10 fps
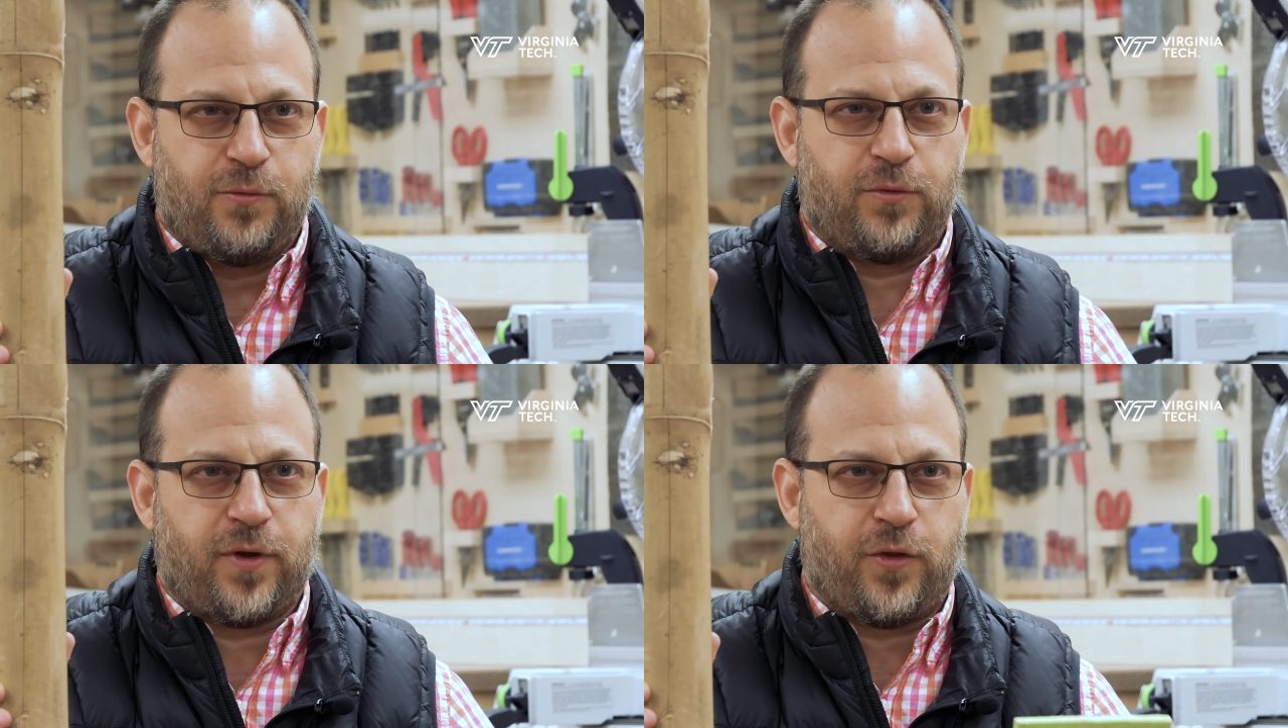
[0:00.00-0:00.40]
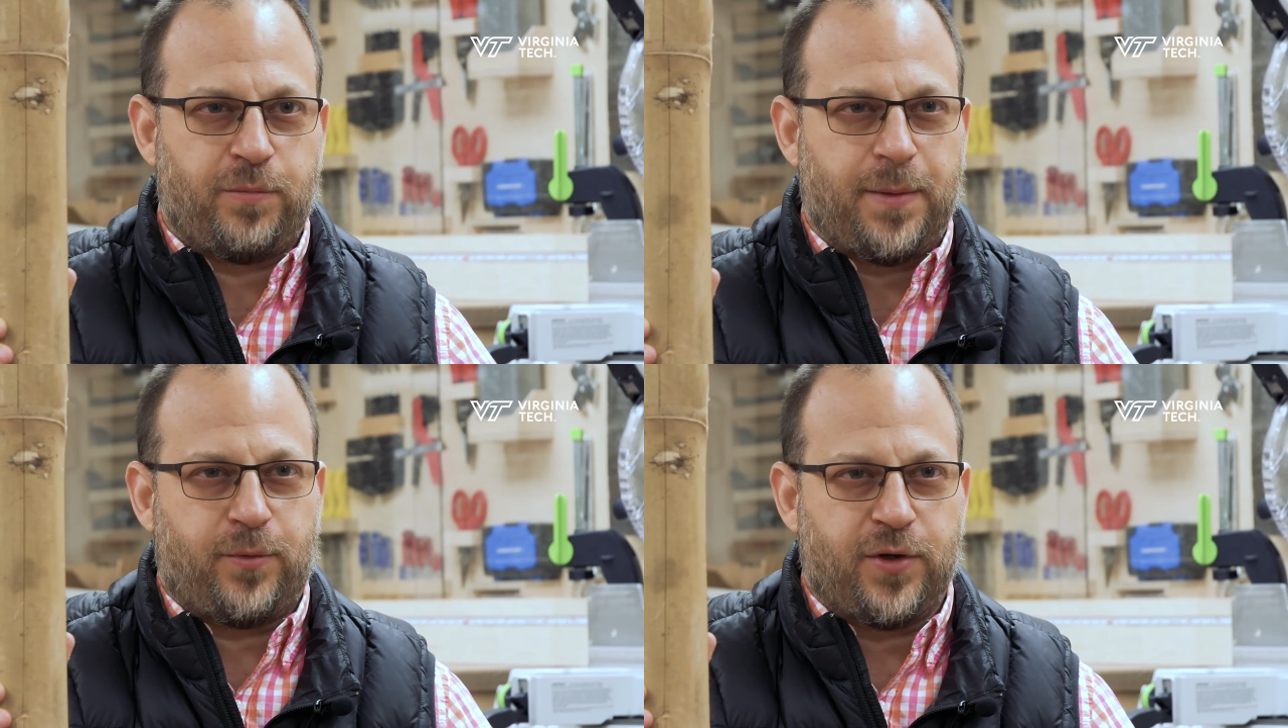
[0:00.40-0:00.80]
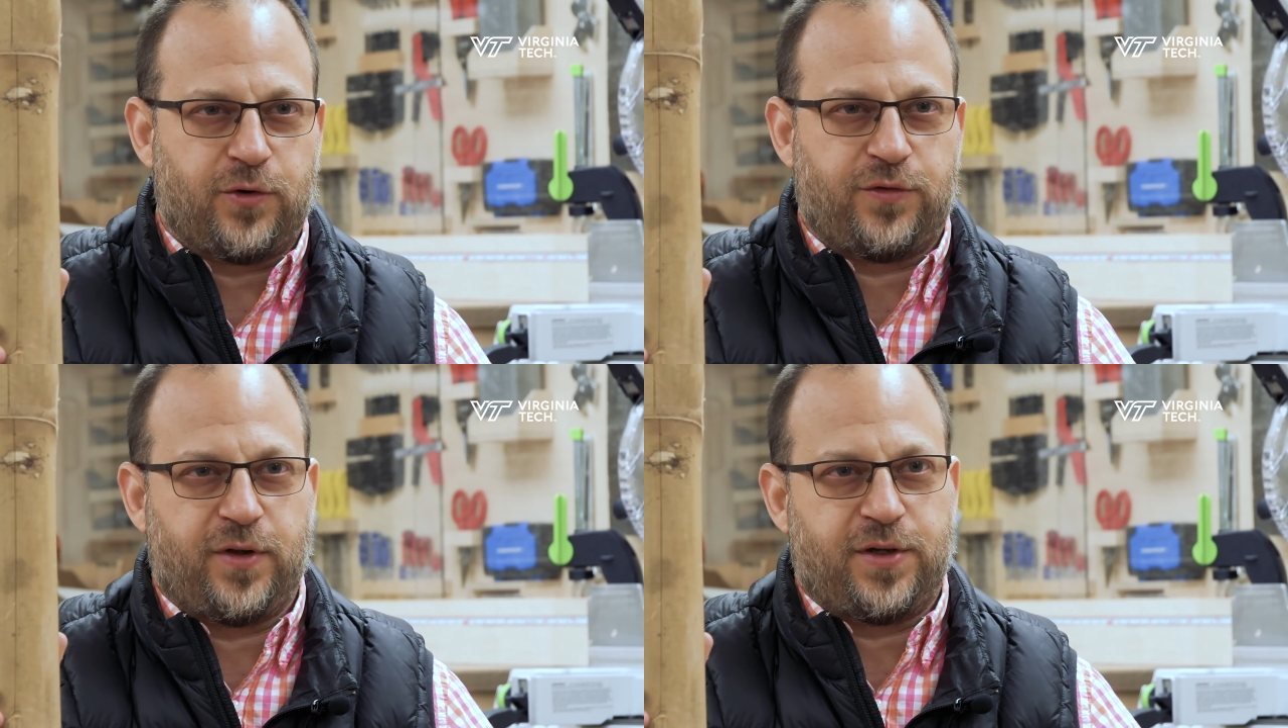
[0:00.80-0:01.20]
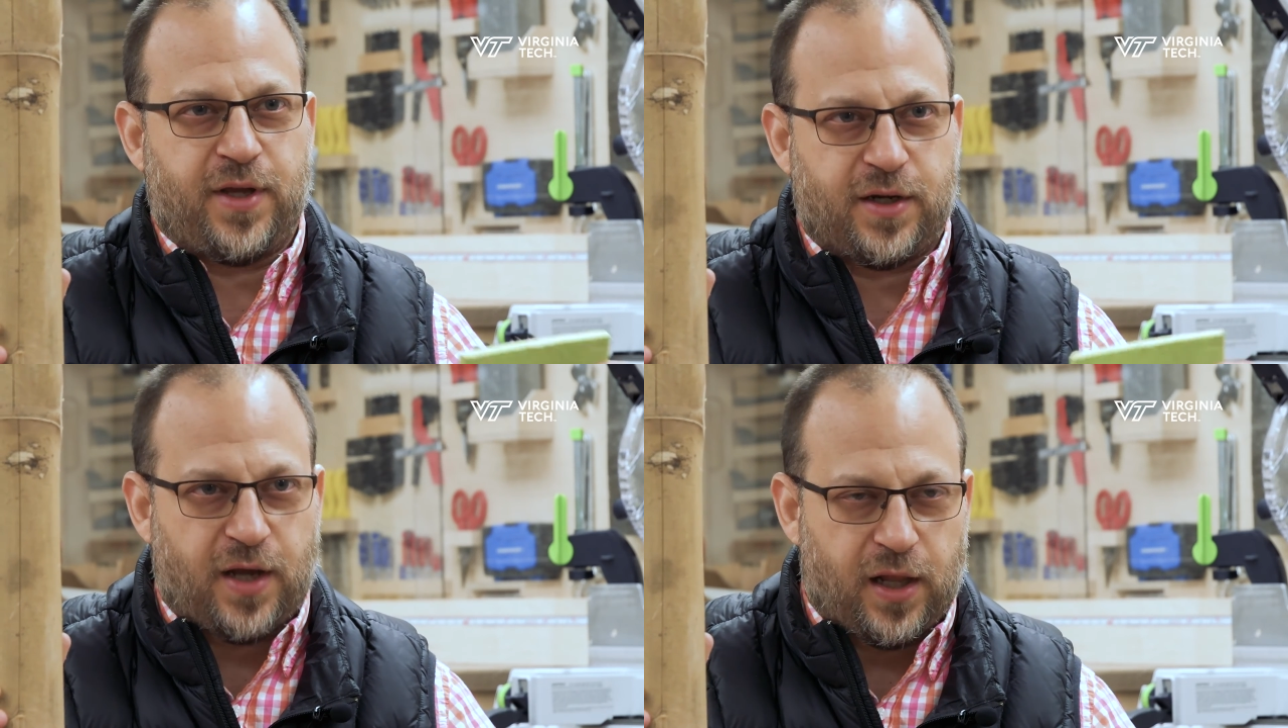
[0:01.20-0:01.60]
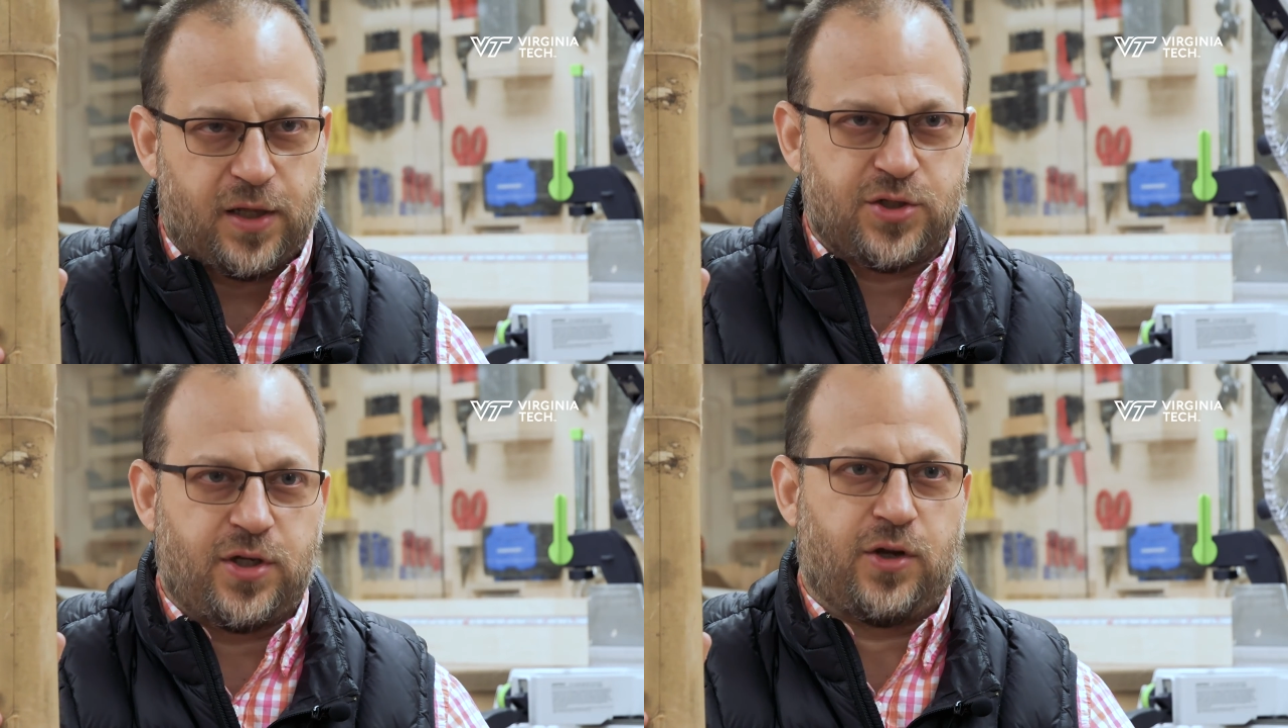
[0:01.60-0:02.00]
with other people interested in
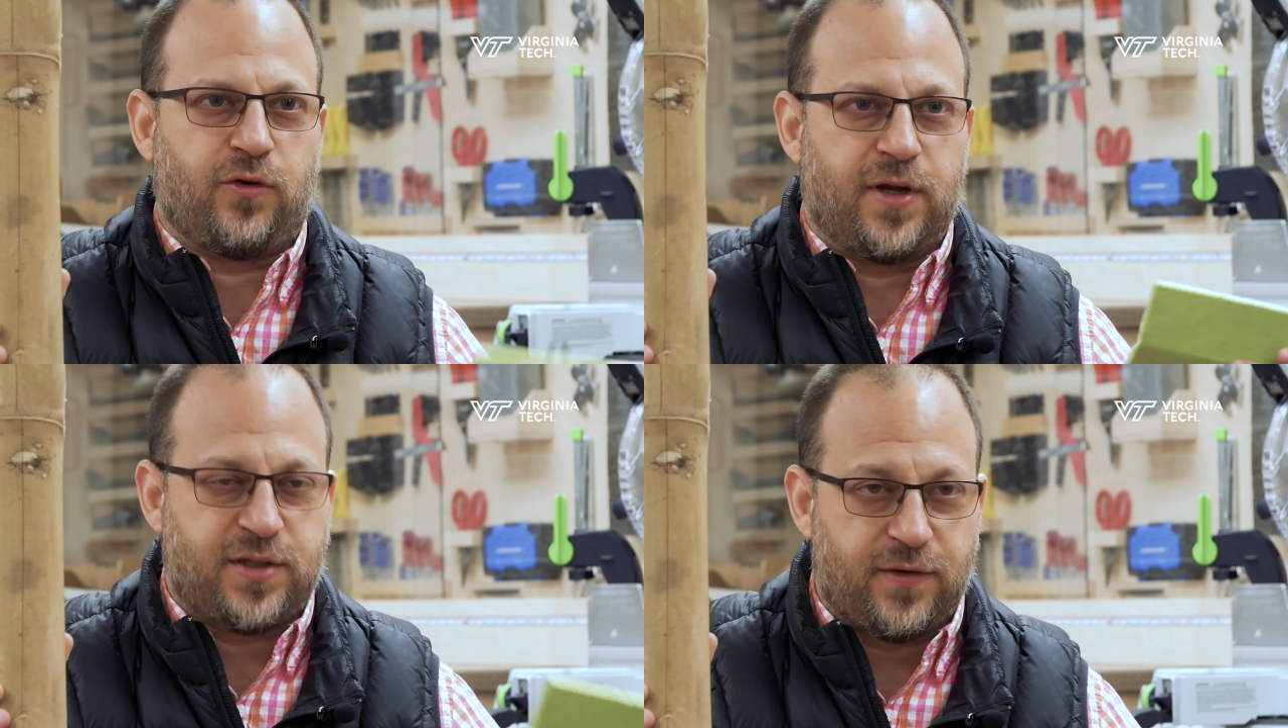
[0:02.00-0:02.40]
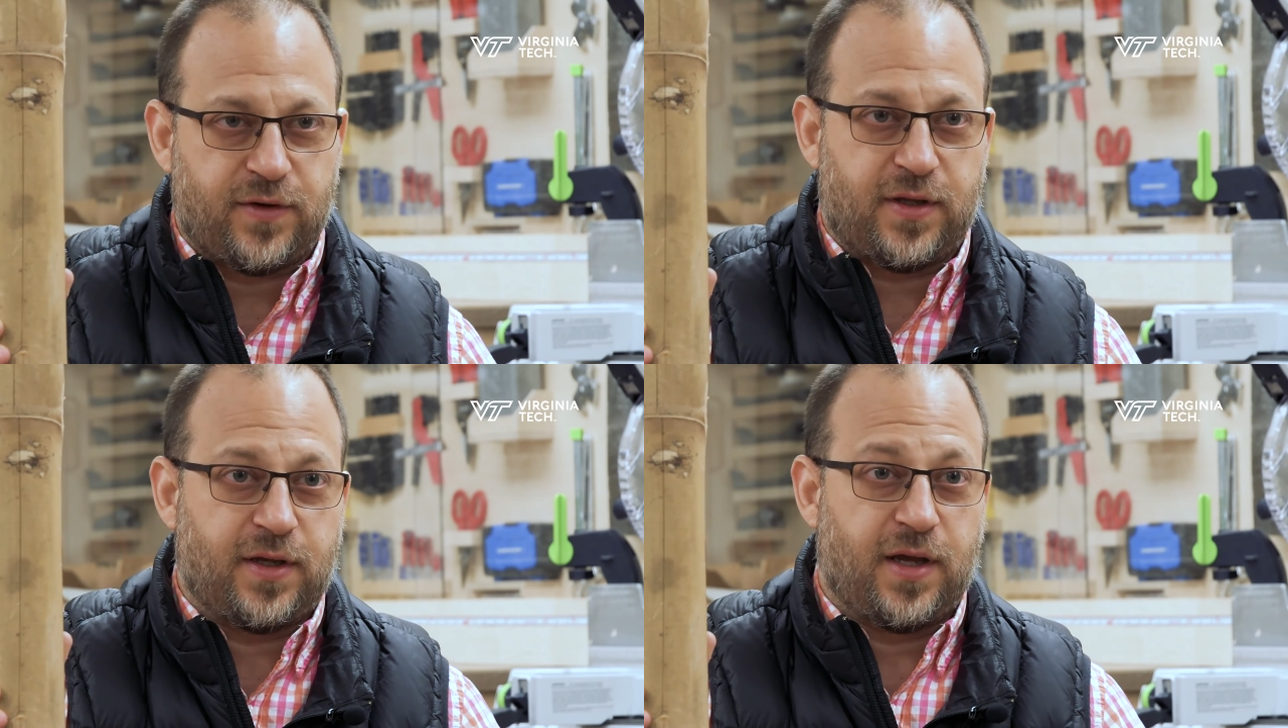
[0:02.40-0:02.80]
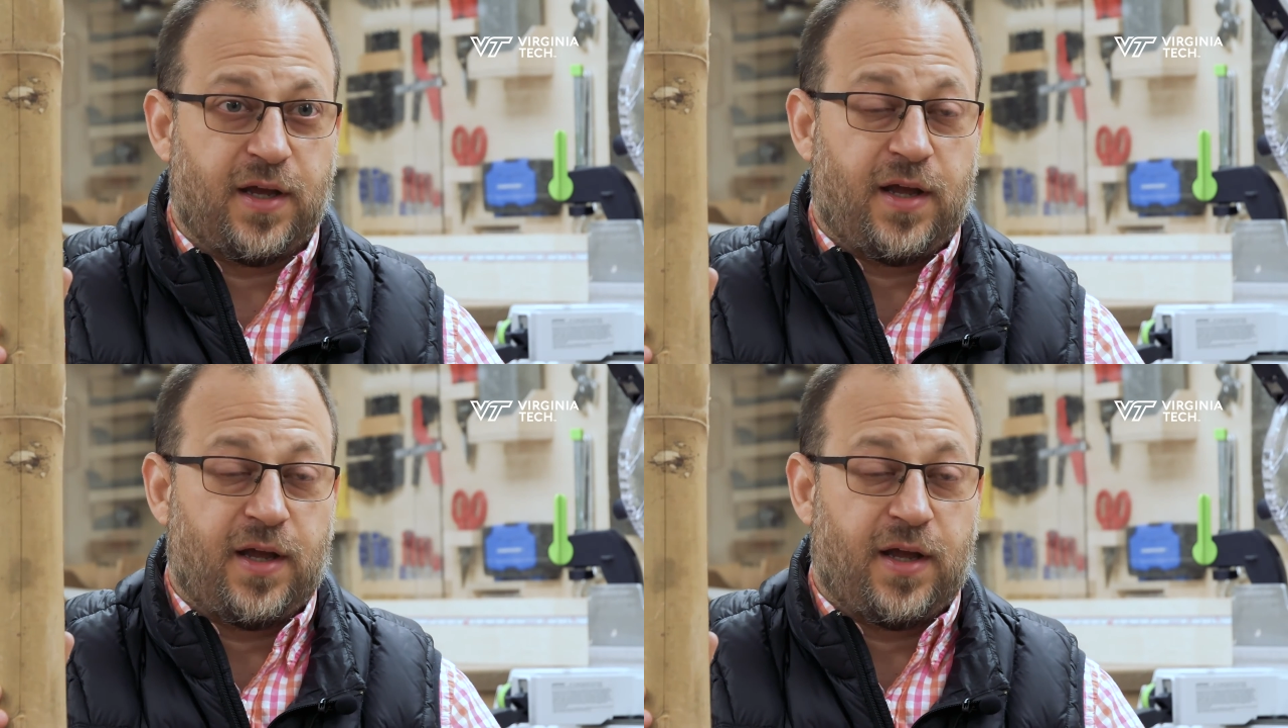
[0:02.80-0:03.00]
technology and creativity